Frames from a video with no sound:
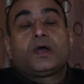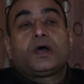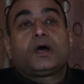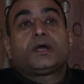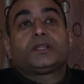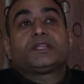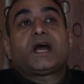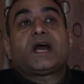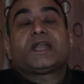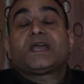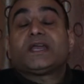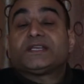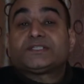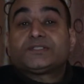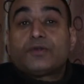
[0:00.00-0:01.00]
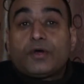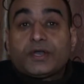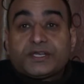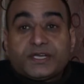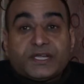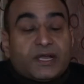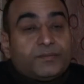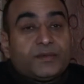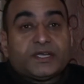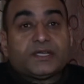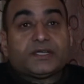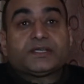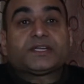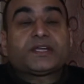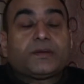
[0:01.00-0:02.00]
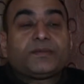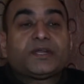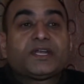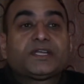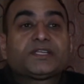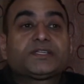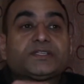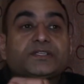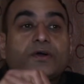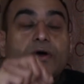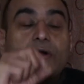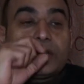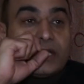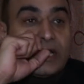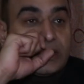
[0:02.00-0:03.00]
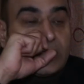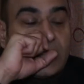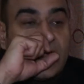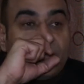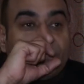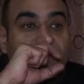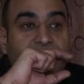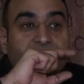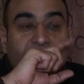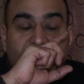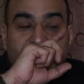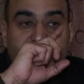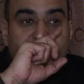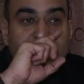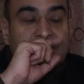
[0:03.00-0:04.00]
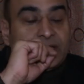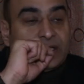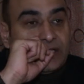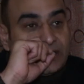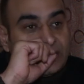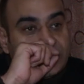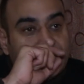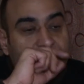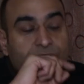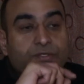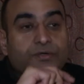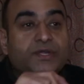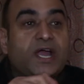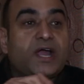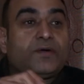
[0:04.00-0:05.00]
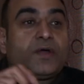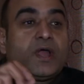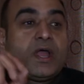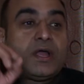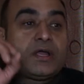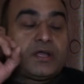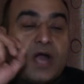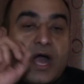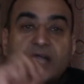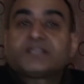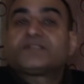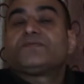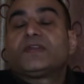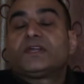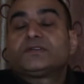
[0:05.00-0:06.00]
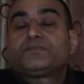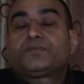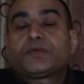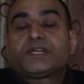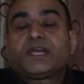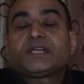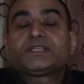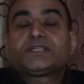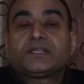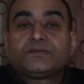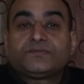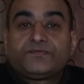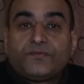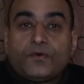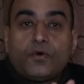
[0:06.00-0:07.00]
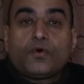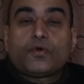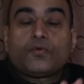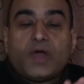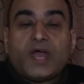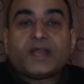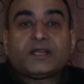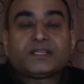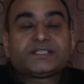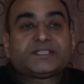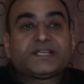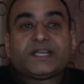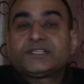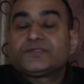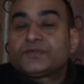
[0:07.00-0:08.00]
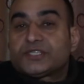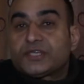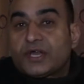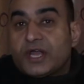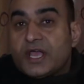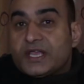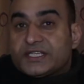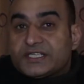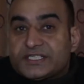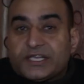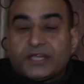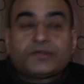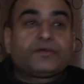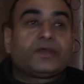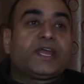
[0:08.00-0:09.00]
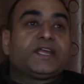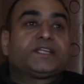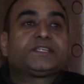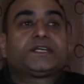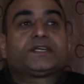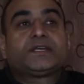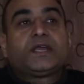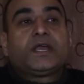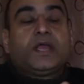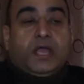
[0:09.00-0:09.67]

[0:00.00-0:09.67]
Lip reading: That is not recommended. Recommendations are that every vaccine this year should have quadrivalent protection, 4 viral strains which are circulating